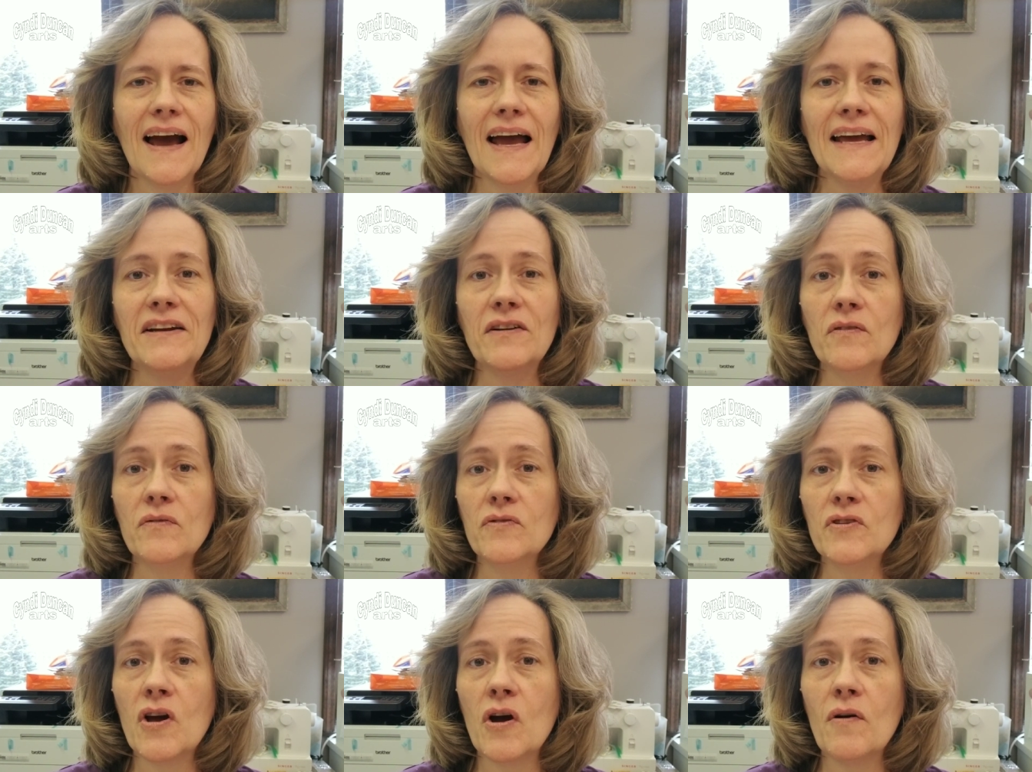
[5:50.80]
I
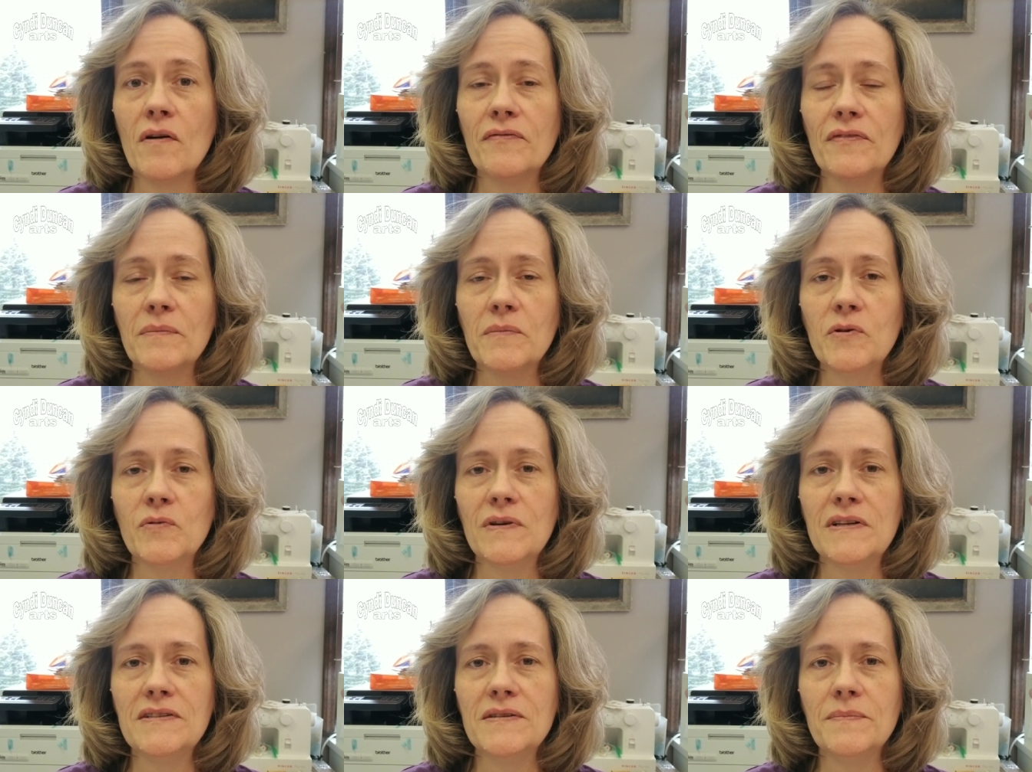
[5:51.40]
don't know if I'm
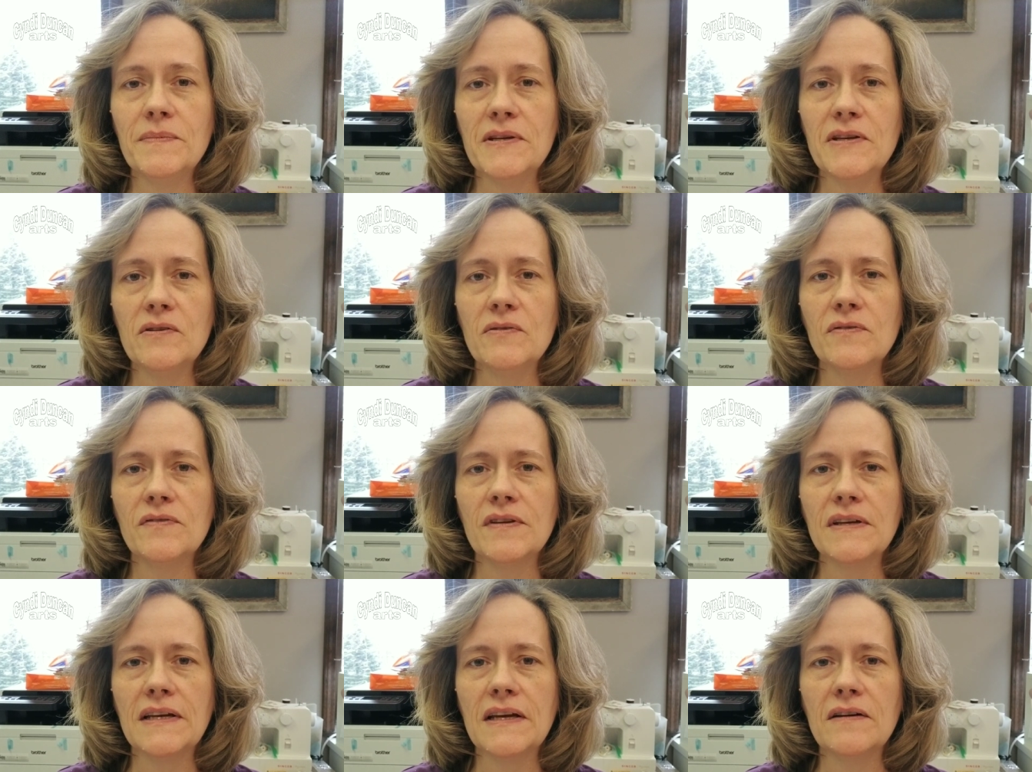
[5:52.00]
going to be
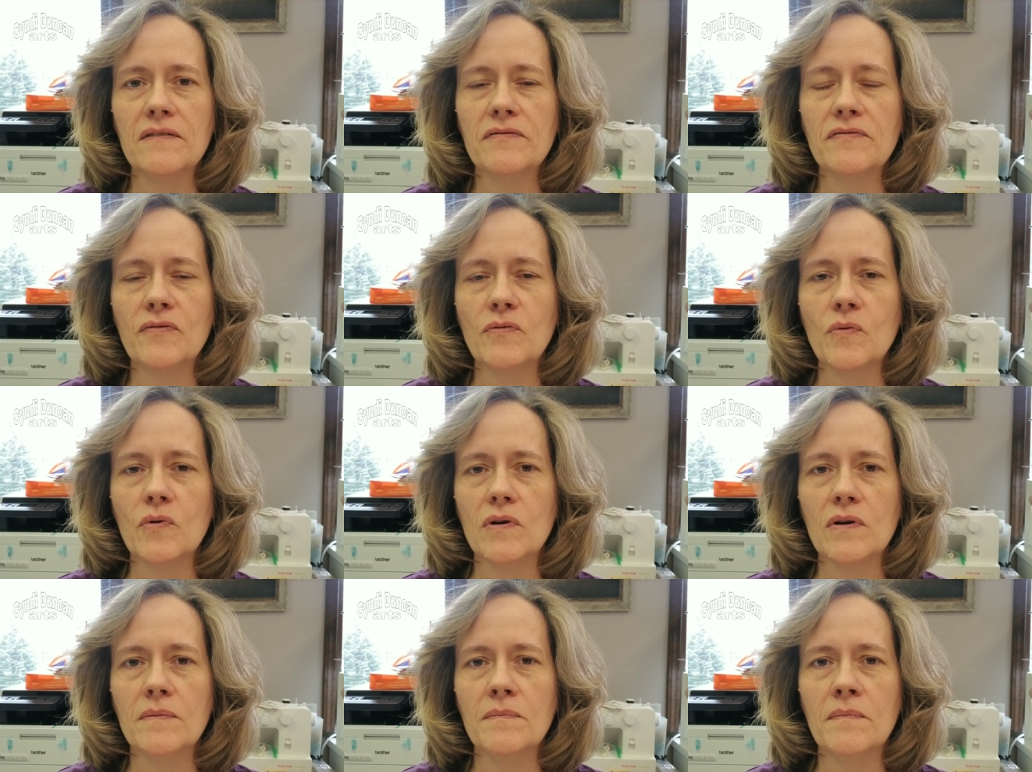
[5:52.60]
using it
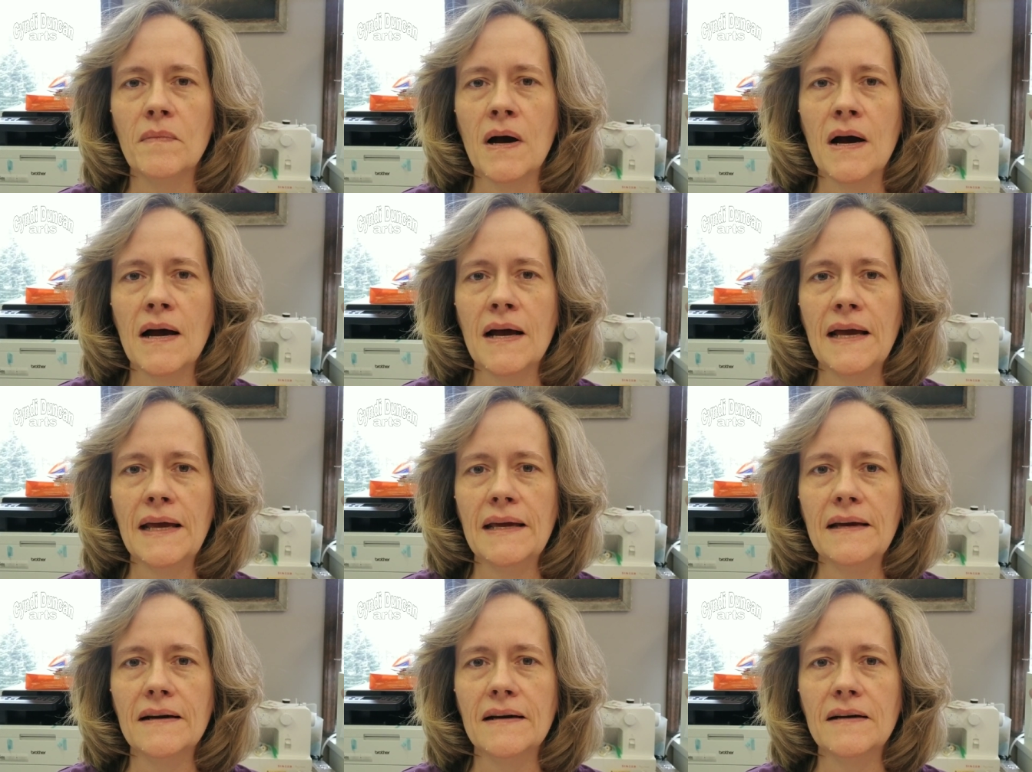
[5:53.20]
for
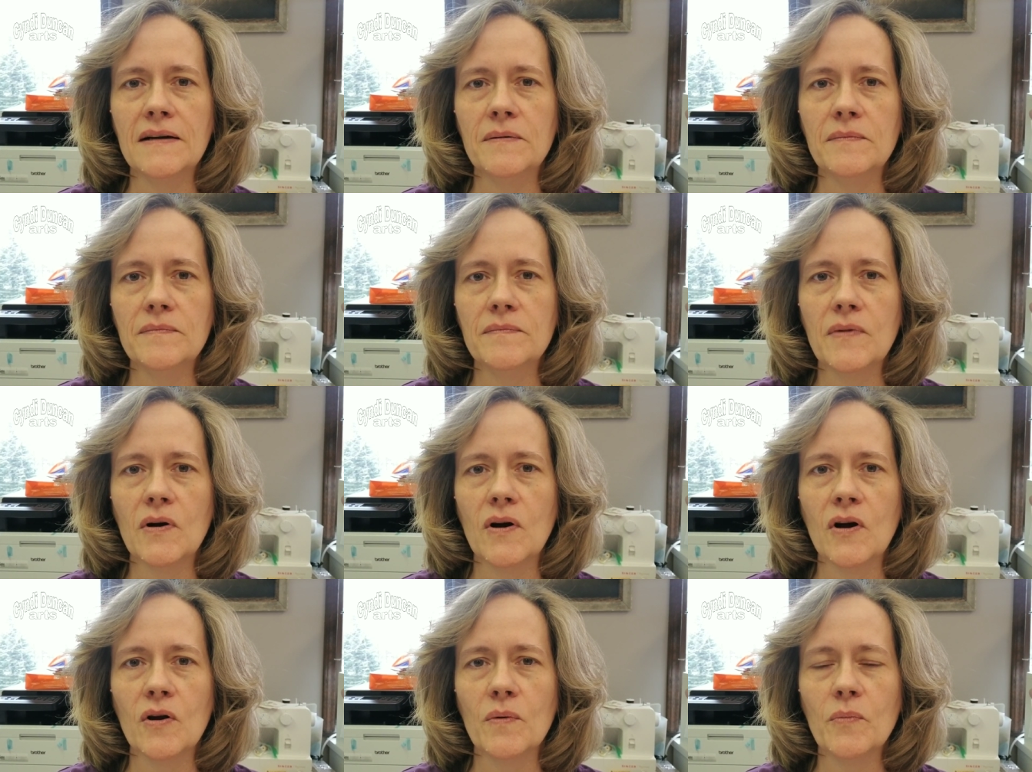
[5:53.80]
my
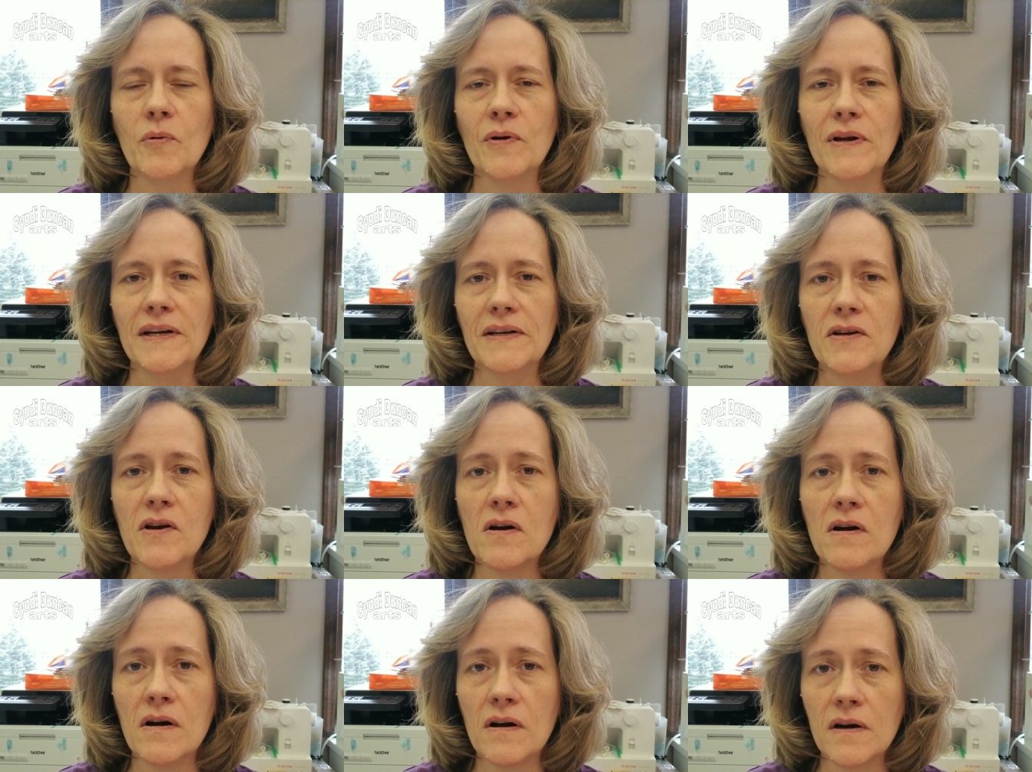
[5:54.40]
um, art print
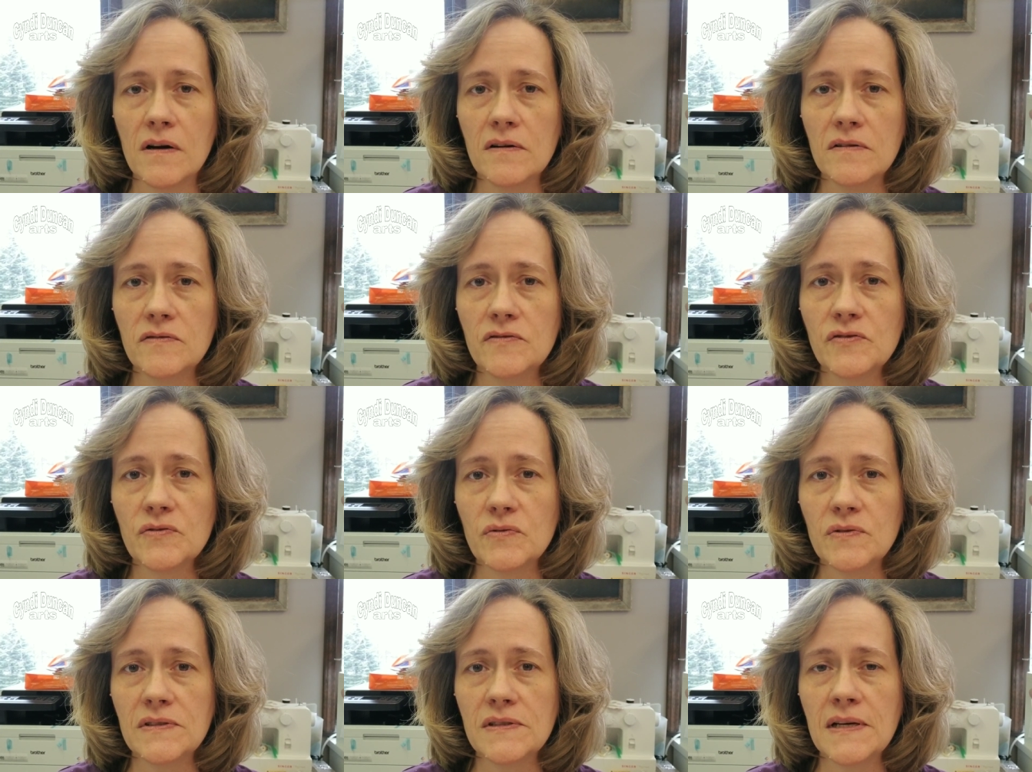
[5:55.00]

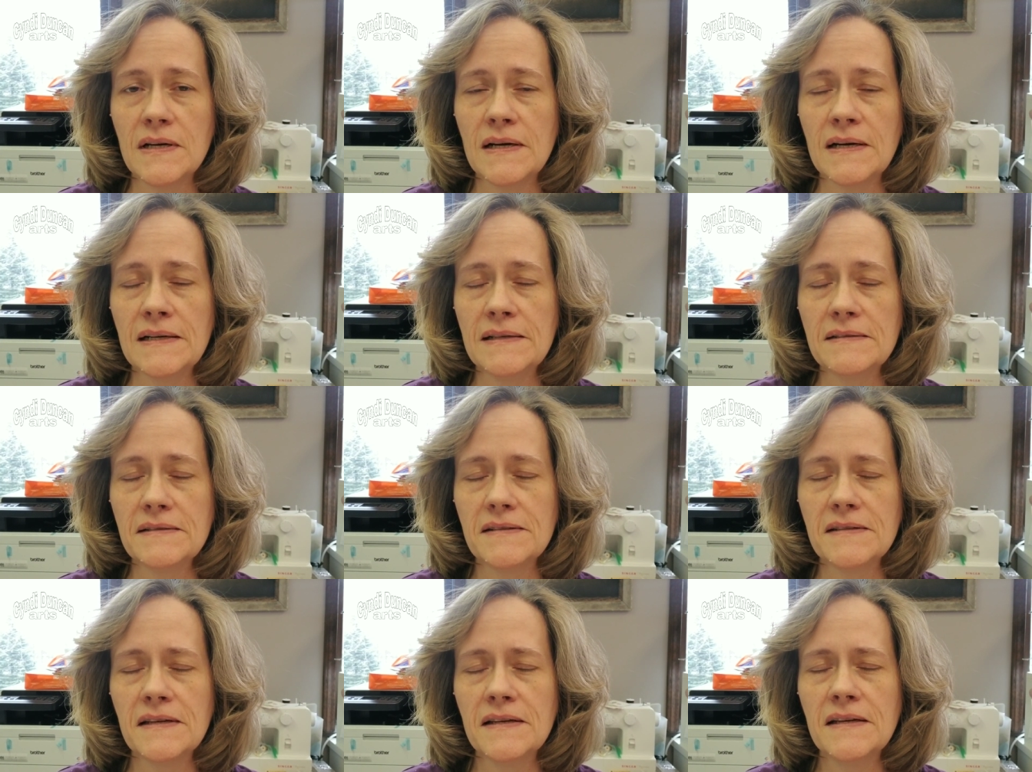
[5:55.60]
cards or
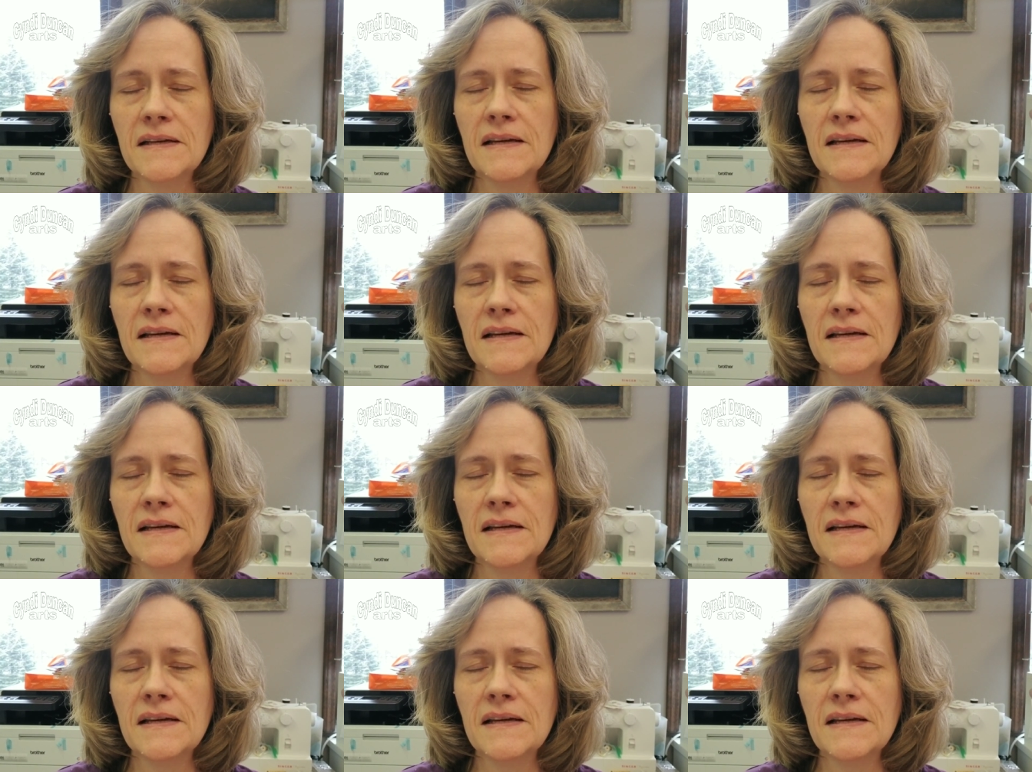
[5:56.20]
not.